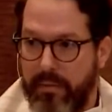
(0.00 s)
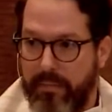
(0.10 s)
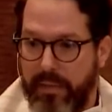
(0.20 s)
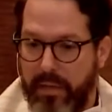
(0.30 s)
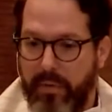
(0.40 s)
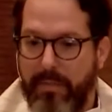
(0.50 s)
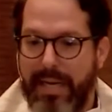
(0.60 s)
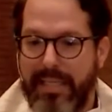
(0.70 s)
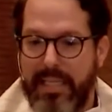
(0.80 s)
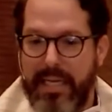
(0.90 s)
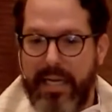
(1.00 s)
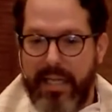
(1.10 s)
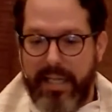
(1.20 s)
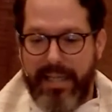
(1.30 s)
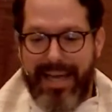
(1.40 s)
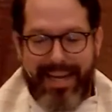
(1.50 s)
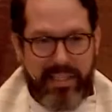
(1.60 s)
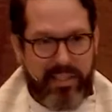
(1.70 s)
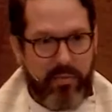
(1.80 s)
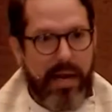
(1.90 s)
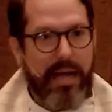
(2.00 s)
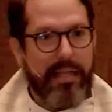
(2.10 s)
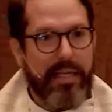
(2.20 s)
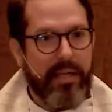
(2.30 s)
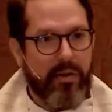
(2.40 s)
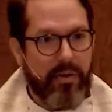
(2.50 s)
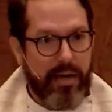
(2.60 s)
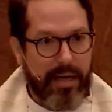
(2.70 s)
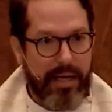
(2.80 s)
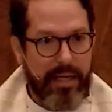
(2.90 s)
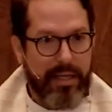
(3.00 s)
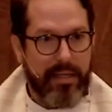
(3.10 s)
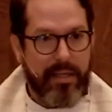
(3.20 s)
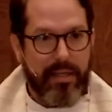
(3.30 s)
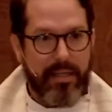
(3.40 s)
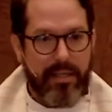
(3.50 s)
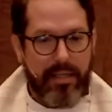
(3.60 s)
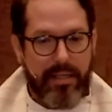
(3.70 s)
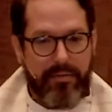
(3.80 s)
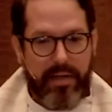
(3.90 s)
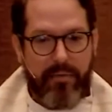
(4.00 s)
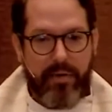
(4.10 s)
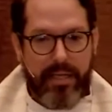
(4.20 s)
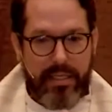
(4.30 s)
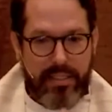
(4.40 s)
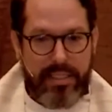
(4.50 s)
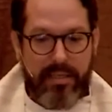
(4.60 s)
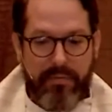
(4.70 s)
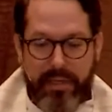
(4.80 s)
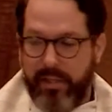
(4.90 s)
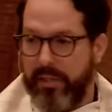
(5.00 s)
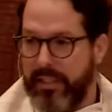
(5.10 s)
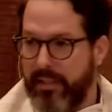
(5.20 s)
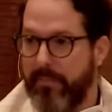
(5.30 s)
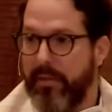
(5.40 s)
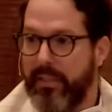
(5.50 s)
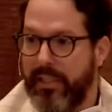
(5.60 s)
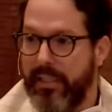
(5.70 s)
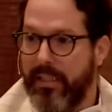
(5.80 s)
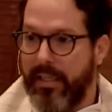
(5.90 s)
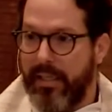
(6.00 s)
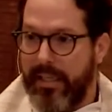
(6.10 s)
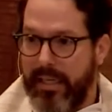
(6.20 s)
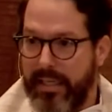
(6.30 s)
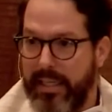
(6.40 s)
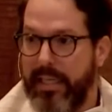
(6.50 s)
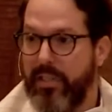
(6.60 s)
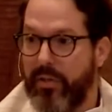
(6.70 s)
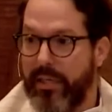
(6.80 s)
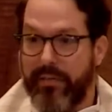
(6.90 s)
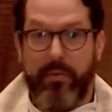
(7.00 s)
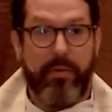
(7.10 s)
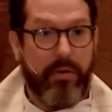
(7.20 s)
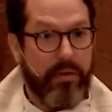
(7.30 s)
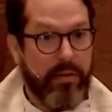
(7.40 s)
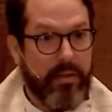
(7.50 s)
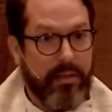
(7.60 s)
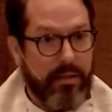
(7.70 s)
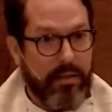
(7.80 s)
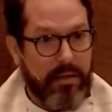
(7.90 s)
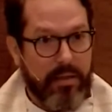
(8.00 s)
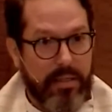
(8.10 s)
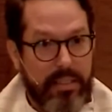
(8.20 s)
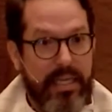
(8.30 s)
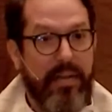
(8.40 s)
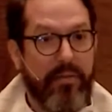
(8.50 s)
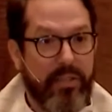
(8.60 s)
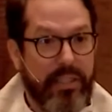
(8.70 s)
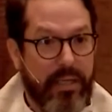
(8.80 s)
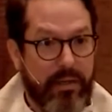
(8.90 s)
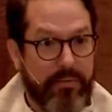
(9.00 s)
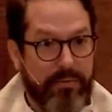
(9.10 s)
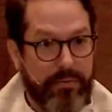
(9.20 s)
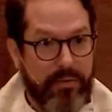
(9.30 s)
And we might say that that is the rallying cry of every self-interested person in the history of the world. Save yourself.